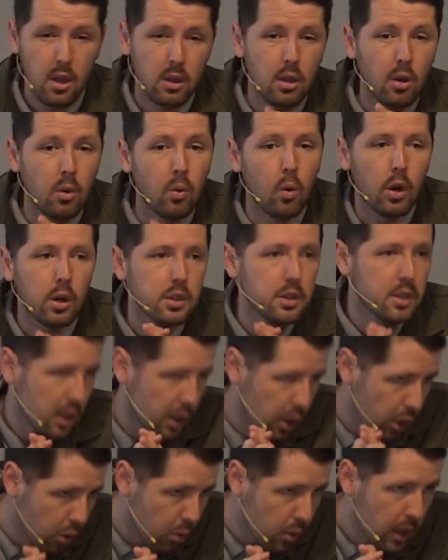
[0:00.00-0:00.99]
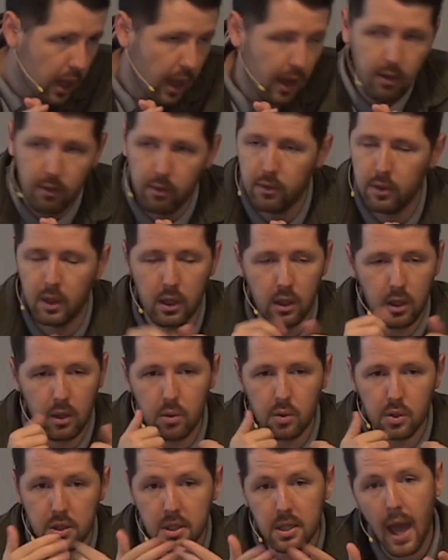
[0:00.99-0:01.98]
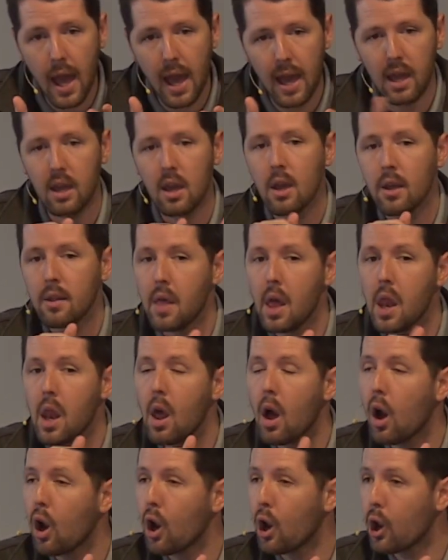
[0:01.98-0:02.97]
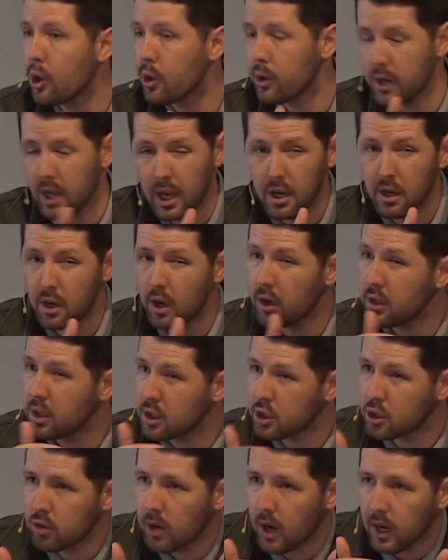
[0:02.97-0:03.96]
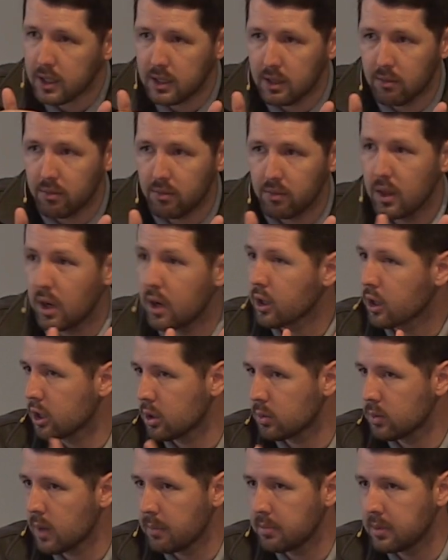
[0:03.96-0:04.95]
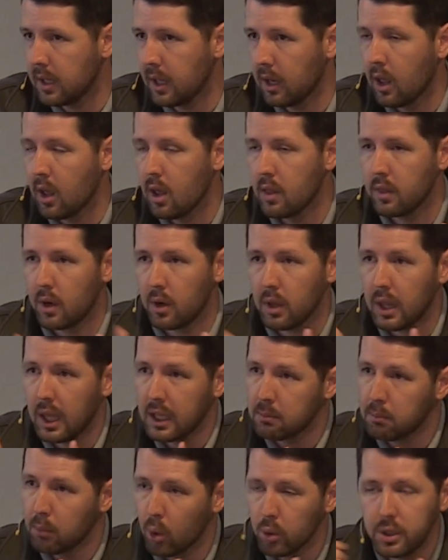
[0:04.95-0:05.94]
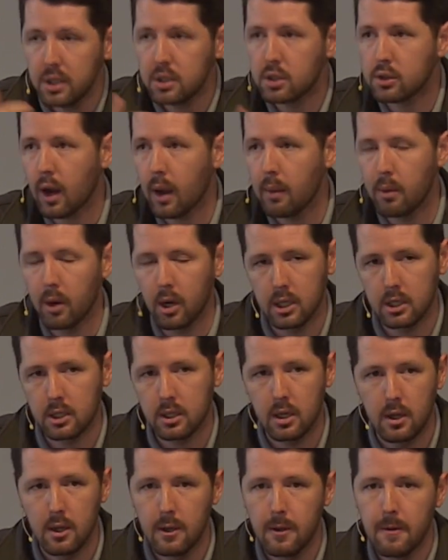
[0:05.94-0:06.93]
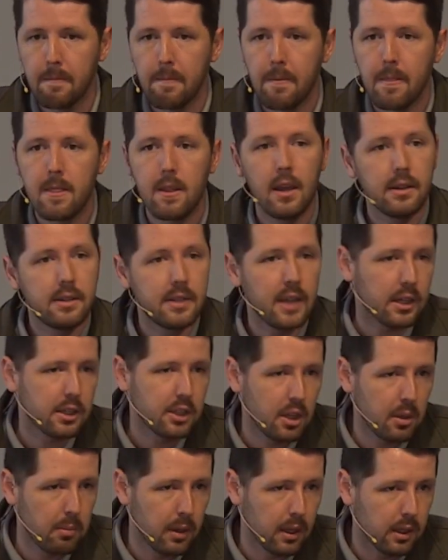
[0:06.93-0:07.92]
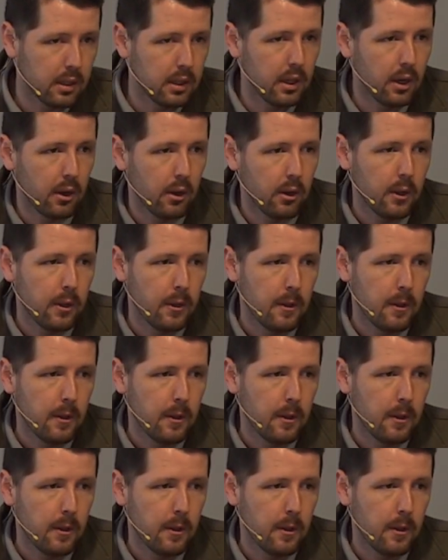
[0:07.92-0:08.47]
the words that you give, that you say, that hurt and are destructive, that are corrupting, that are like moldy strawberries, it's actually a big deal.